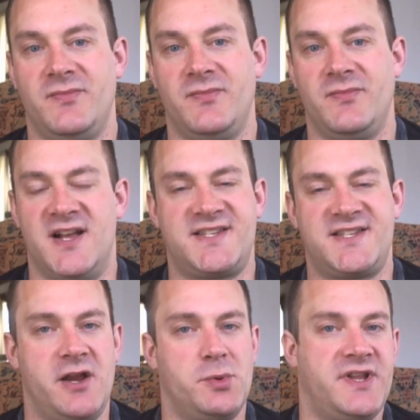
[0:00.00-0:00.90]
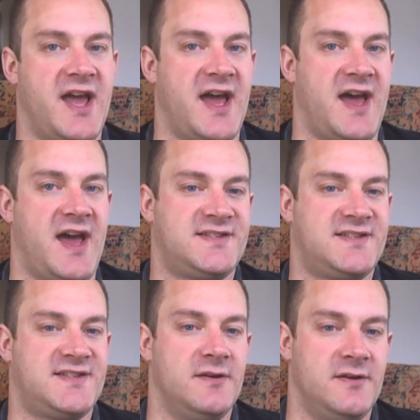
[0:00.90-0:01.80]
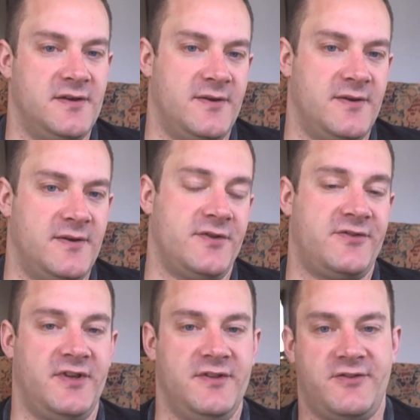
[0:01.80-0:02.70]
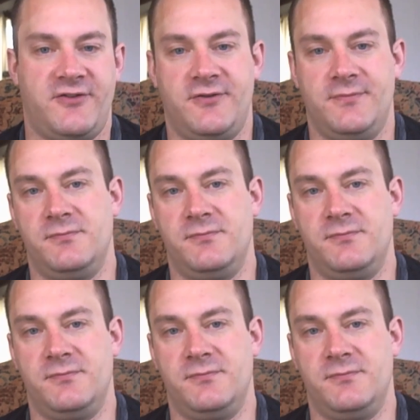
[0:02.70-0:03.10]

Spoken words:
A sacred caste, for instance,